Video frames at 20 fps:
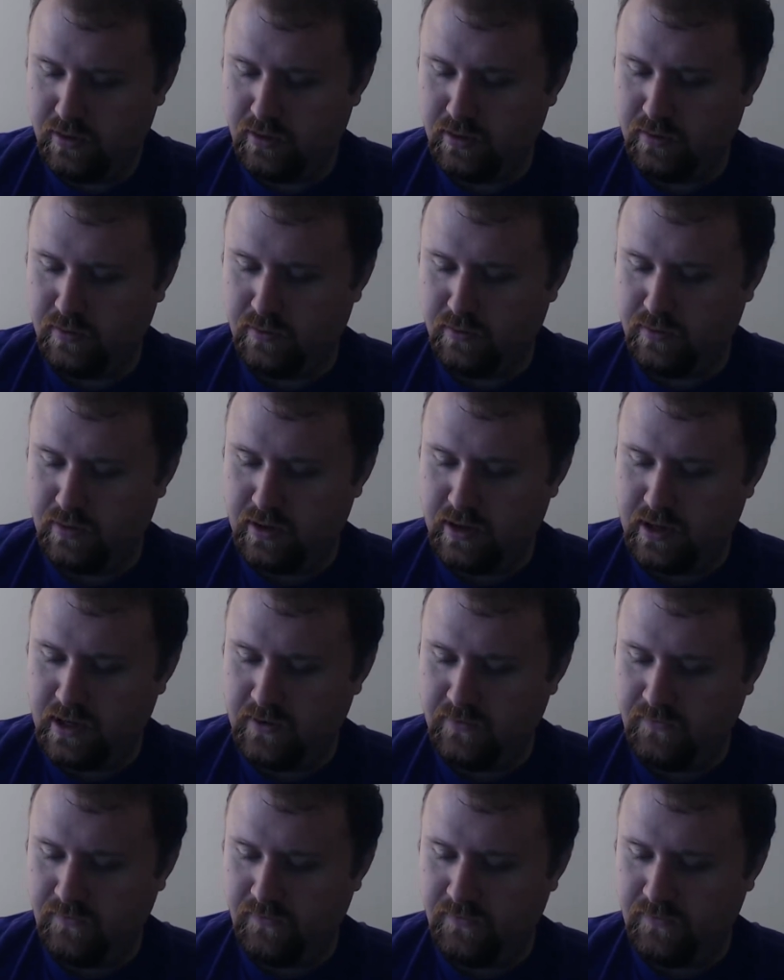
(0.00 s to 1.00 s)
3,
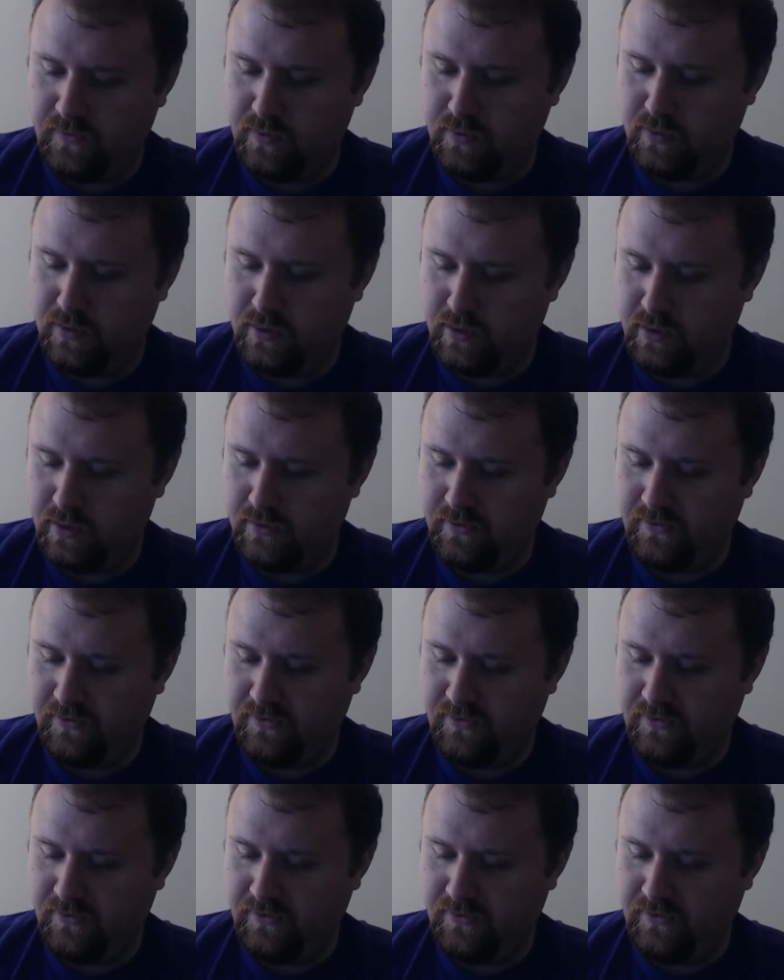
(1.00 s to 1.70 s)
4,